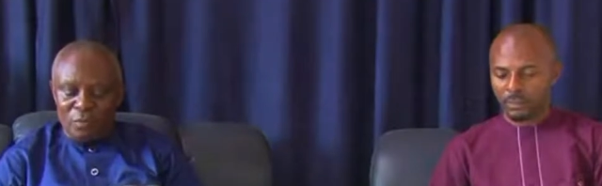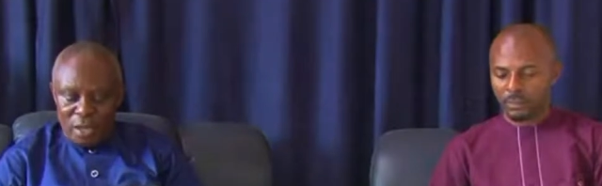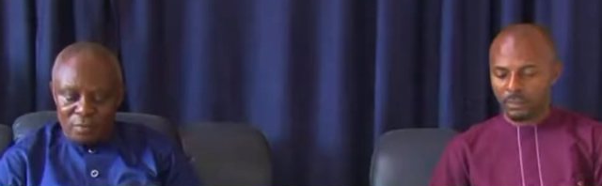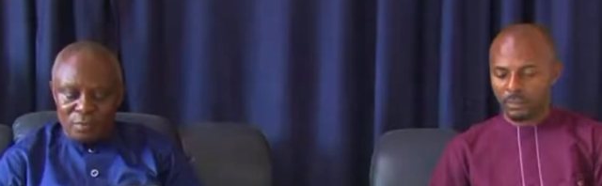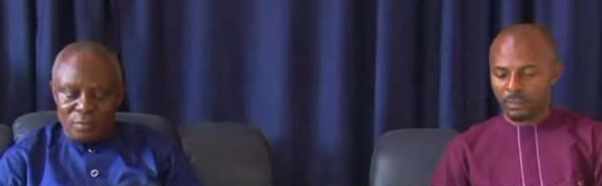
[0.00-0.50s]
Speaker 1: of
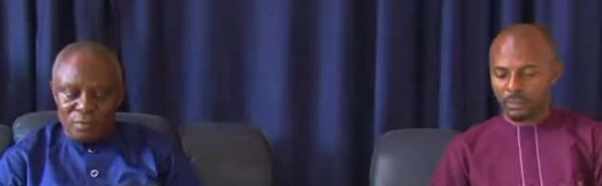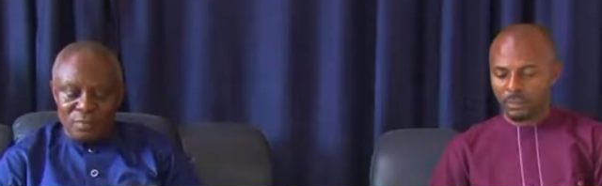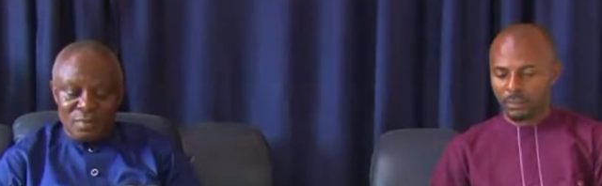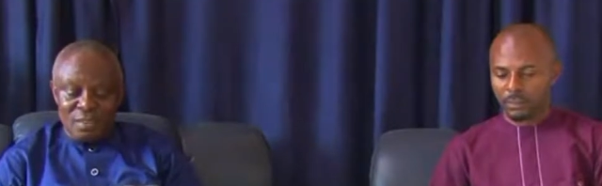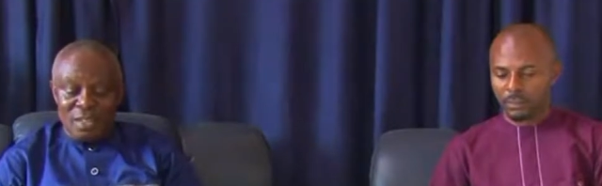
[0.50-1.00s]
heaven.
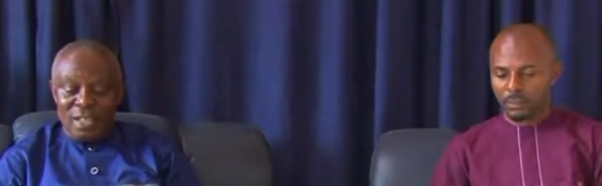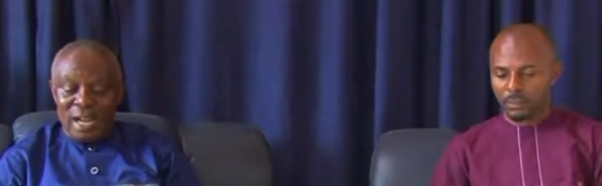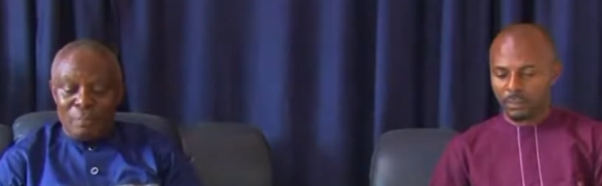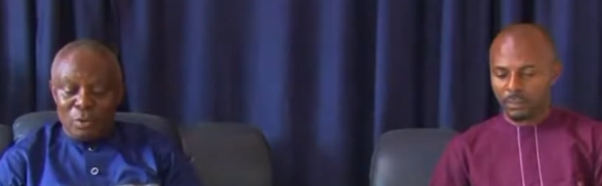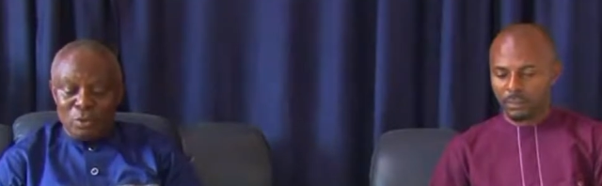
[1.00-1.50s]

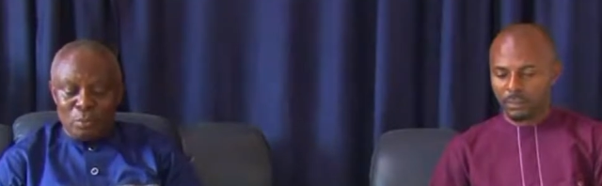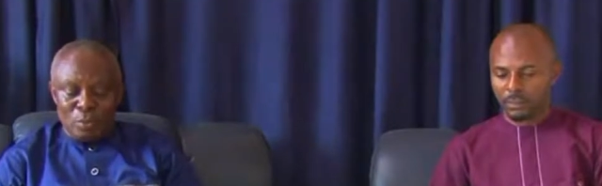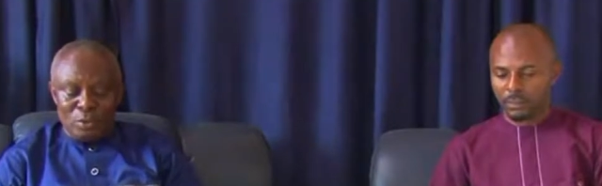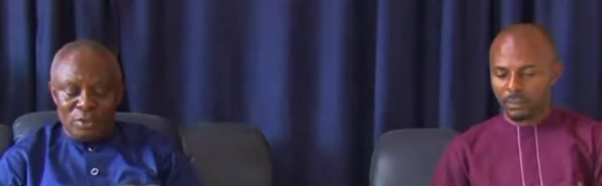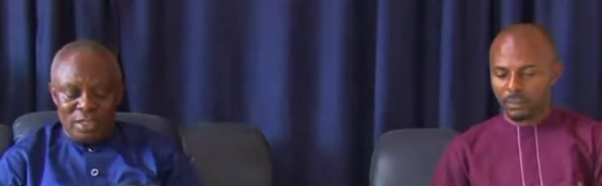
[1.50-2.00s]
Apostle
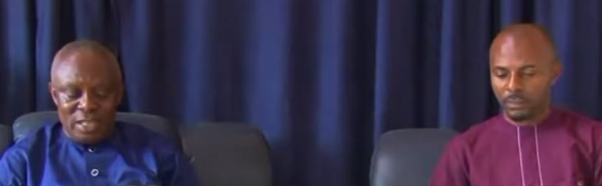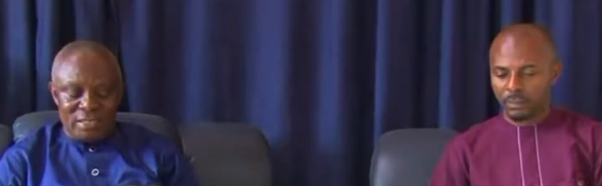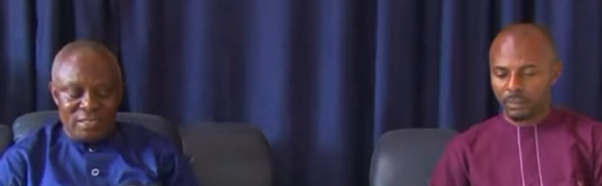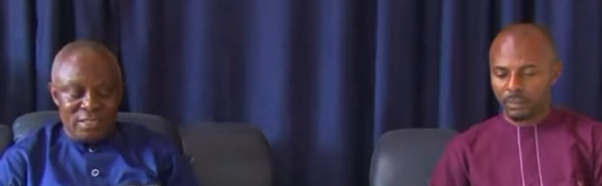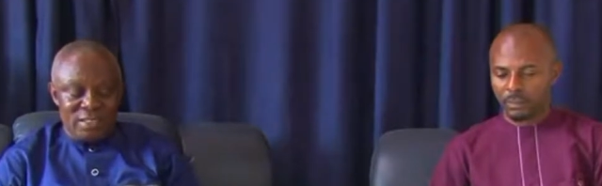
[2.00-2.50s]
Paul
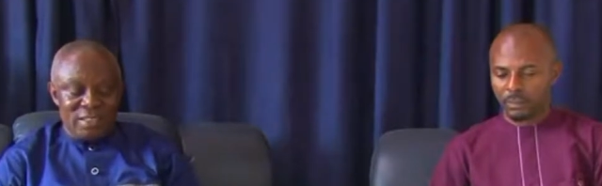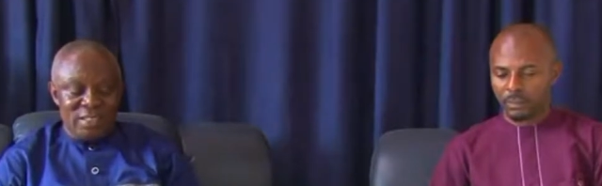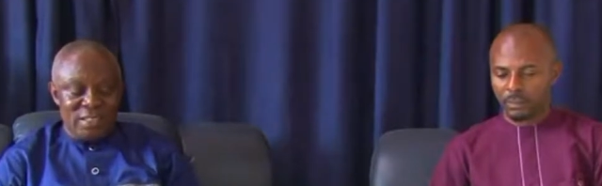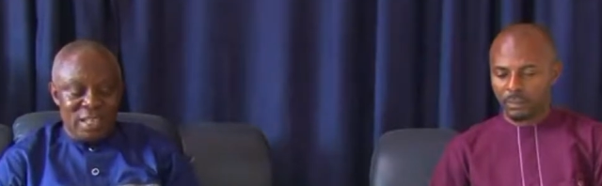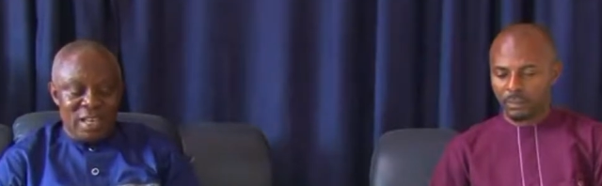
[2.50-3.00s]
says
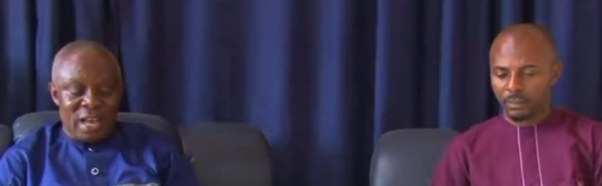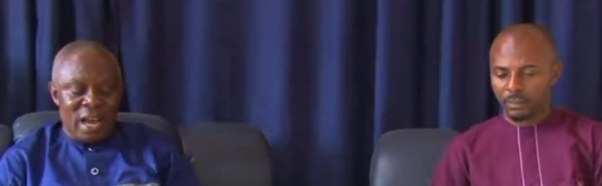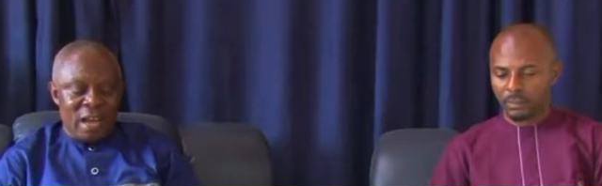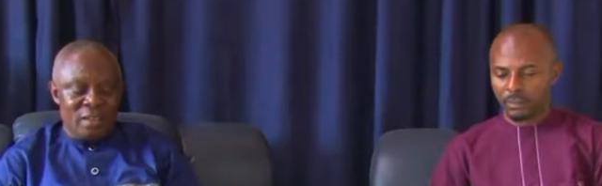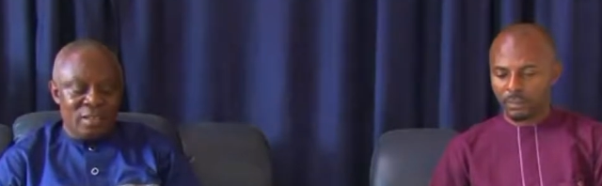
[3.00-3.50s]
they
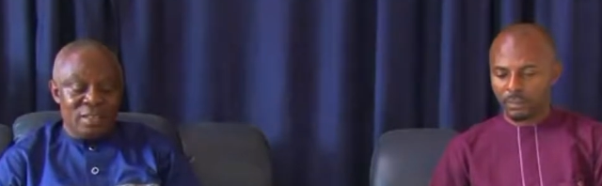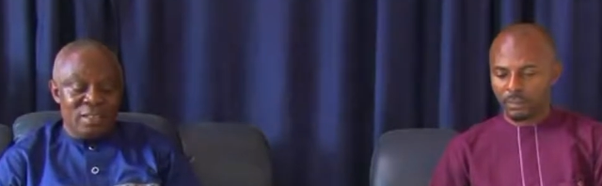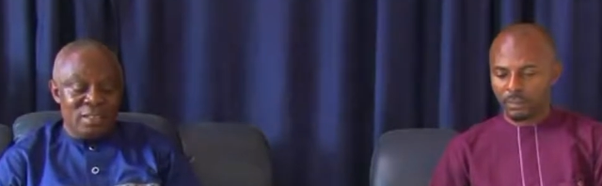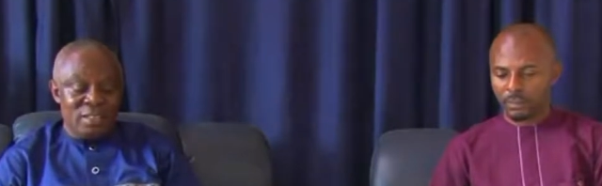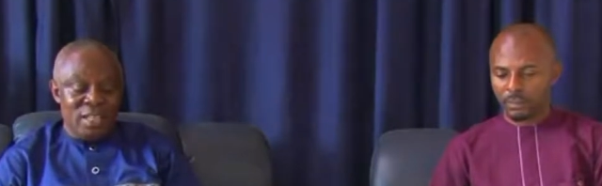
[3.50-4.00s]
are
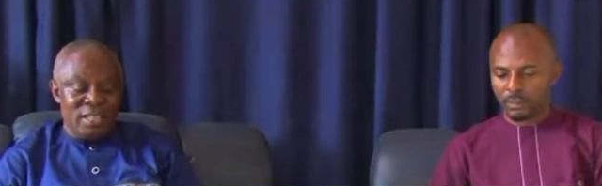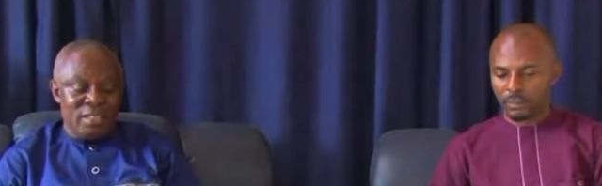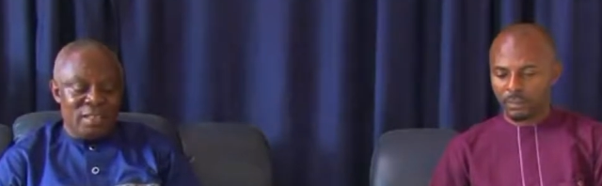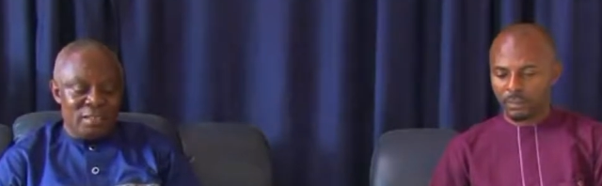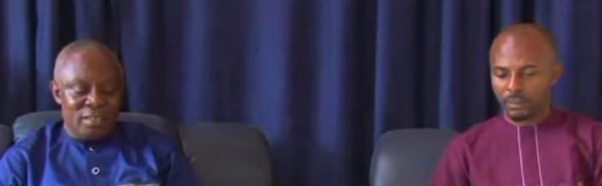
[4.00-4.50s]
they
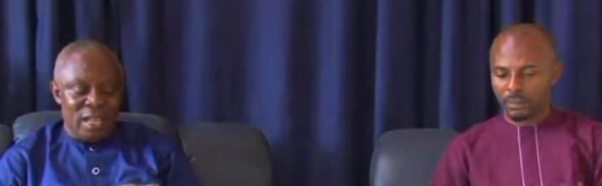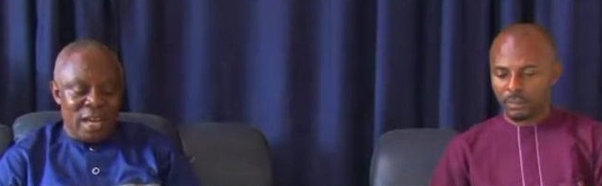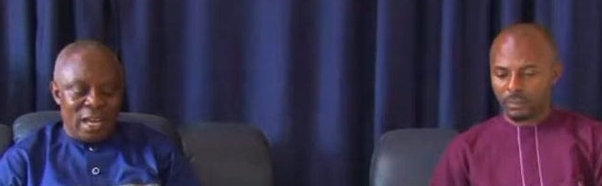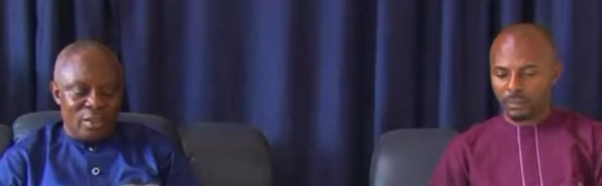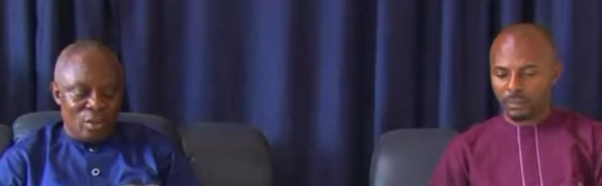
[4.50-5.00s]

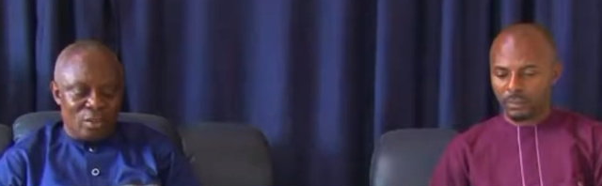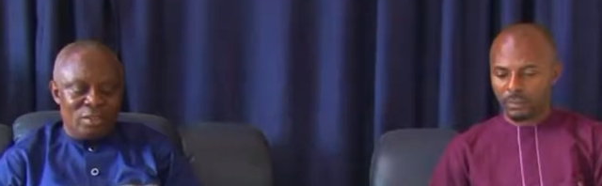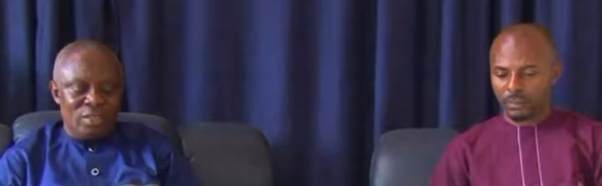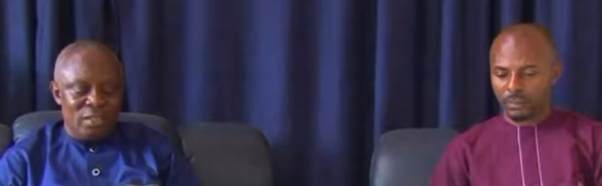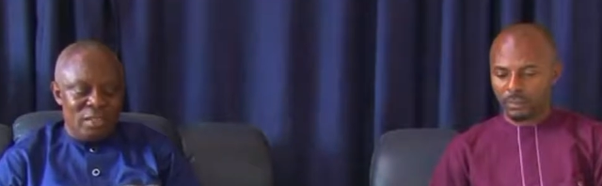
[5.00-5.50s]
they are
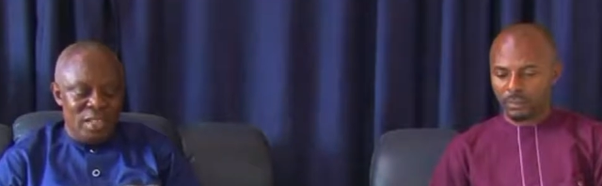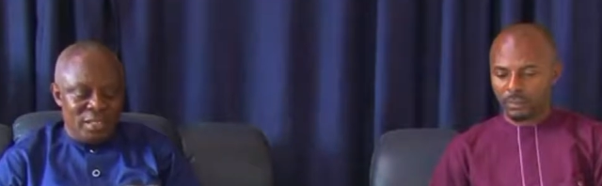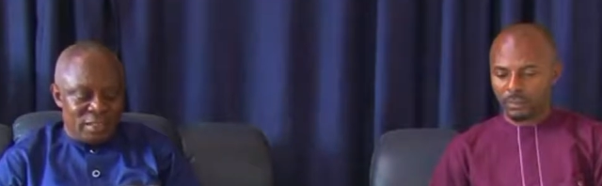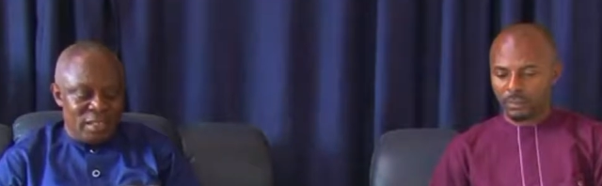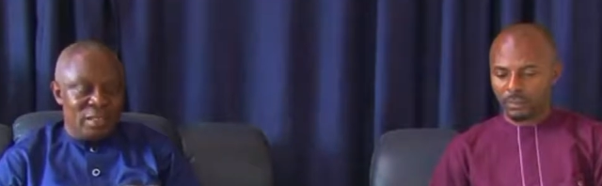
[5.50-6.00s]
not
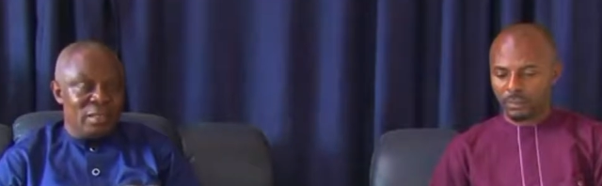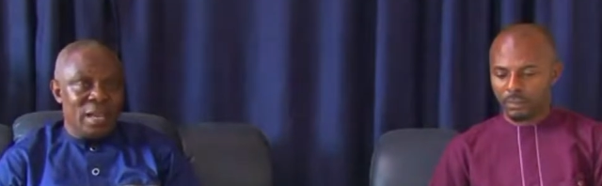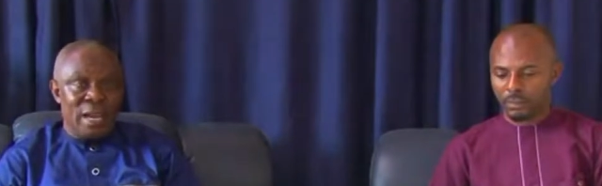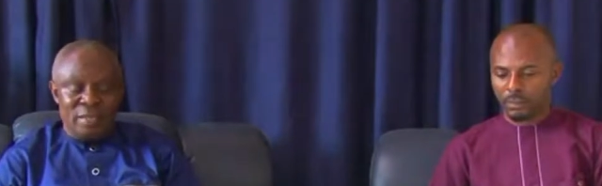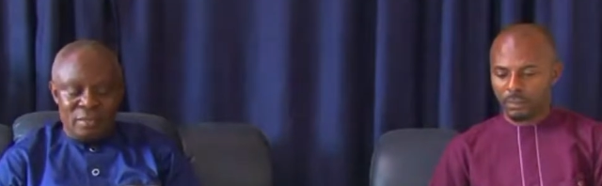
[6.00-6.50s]

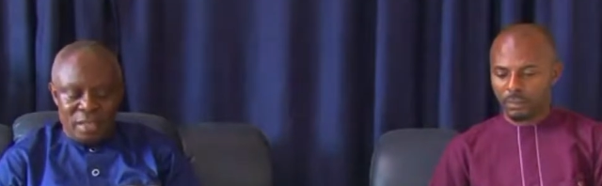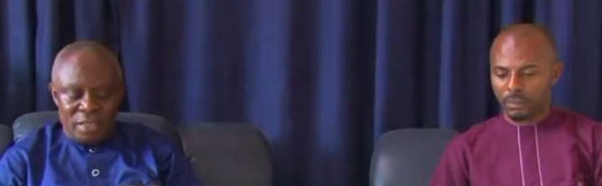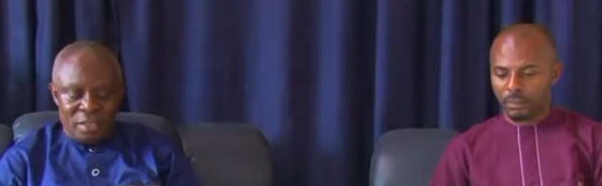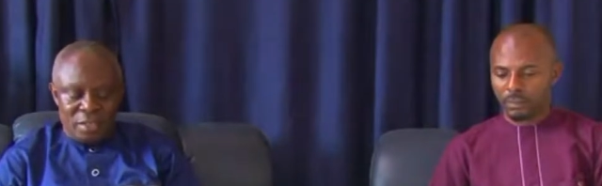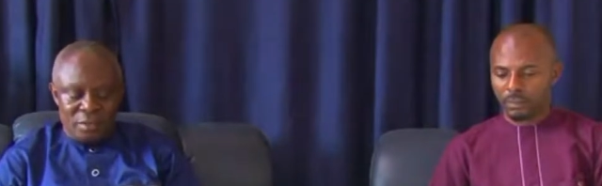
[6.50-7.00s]
eating and
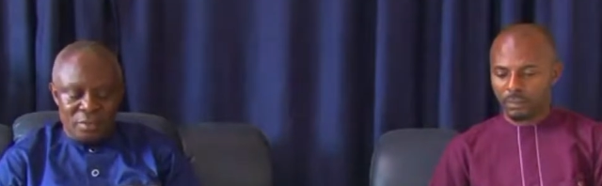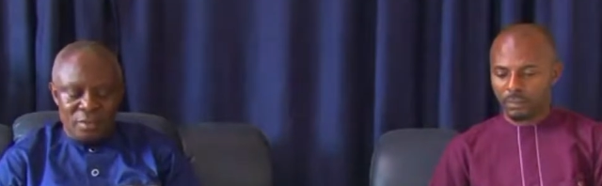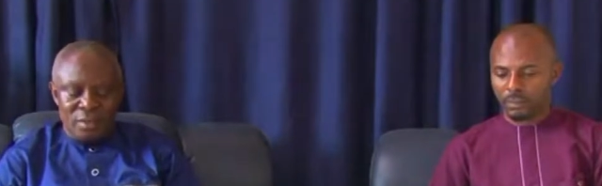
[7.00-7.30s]
drinking,